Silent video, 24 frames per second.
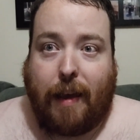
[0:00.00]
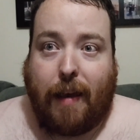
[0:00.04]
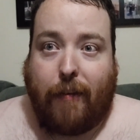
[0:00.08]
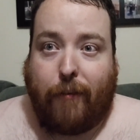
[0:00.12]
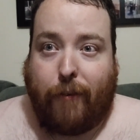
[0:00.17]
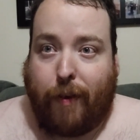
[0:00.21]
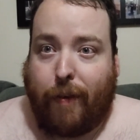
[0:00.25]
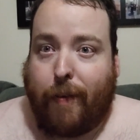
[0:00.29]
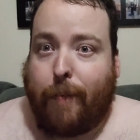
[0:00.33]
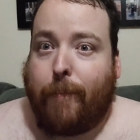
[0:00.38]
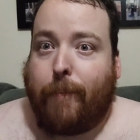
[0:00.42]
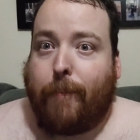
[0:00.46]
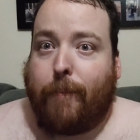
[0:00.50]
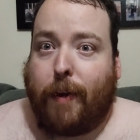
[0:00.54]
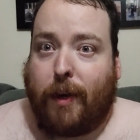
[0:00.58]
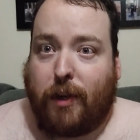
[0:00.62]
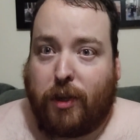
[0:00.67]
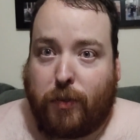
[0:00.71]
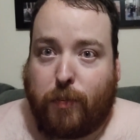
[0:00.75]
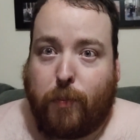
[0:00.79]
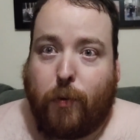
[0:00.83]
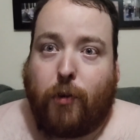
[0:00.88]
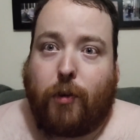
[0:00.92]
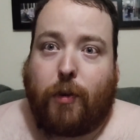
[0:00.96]
a very
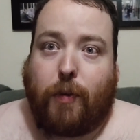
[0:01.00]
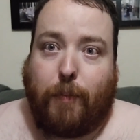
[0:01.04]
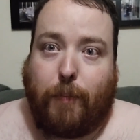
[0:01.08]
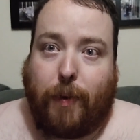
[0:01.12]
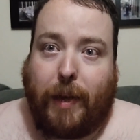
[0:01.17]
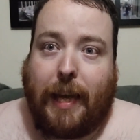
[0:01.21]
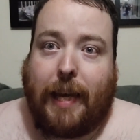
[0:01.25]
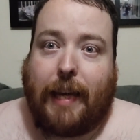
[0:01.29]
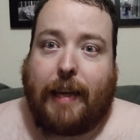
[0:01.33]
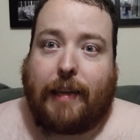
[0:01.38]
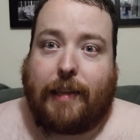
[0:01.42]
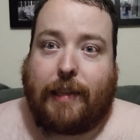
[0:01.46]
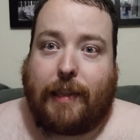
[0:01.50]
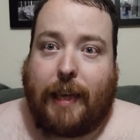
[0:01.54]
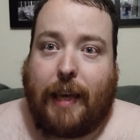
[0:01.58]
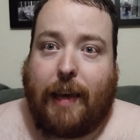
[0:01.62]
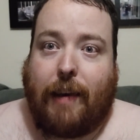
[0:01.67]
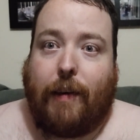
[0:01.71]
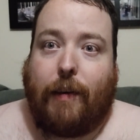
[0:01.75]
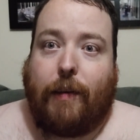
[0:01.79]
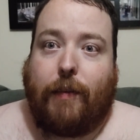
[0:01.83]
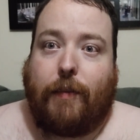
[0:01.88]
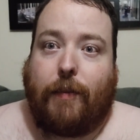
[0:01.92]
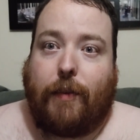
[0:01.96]
much more complex
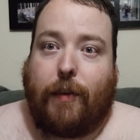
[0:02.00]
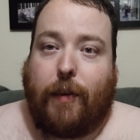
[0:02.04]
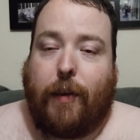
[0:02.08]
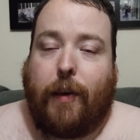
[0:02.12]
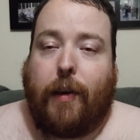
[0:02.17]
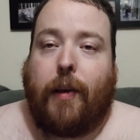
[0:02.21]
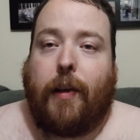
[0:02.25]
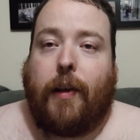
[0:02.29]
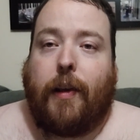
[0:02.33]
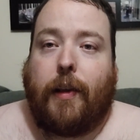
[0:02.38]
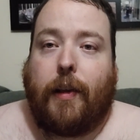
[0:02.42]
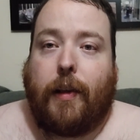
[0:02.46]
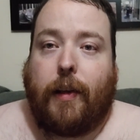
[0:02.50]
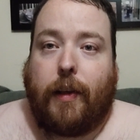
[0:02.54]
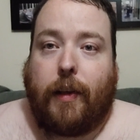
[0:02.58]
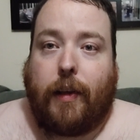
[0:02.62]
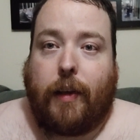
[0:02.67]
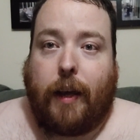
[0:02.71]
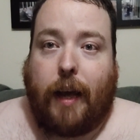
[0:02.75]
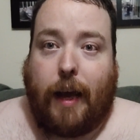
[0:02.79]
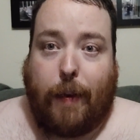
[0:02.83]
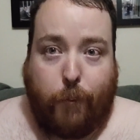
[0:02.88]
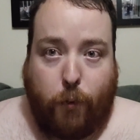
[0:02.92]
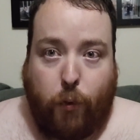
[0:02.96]
character
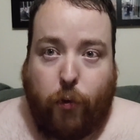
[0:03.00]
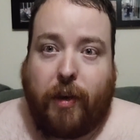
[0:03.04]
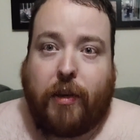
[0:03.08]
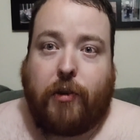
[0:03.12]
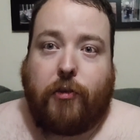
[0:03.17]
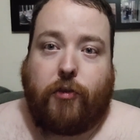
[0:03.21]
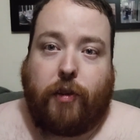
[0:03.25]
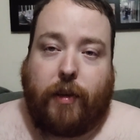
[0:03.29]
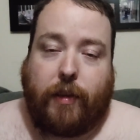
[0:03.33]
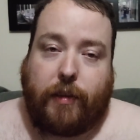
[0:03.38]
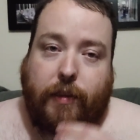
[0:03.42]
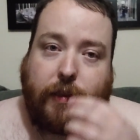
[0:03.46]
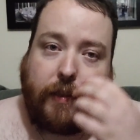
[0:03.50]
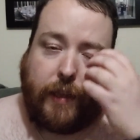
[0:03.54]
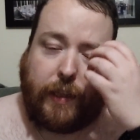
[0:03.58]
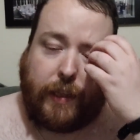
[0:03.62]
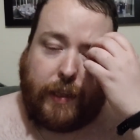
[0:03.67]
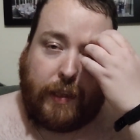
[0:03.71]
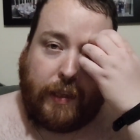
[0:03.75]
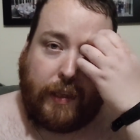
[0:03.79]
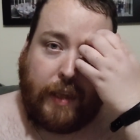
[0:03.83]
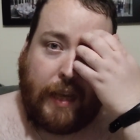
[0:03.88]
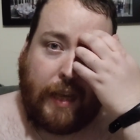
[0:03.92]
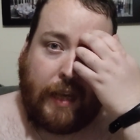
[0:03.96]
and more
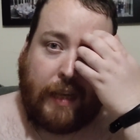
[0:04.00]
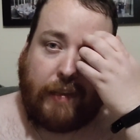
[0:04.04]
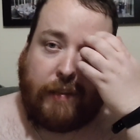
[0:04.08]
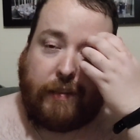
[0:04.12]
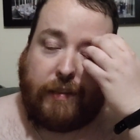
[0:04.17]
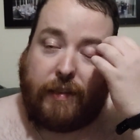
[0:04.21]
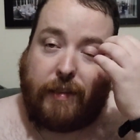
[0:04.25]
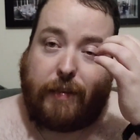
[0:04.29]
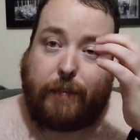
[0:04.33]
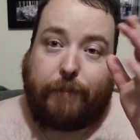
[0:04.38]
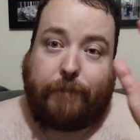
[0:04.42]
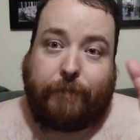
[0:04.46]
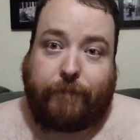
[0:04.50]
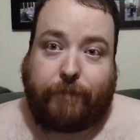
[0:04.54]
interesting. And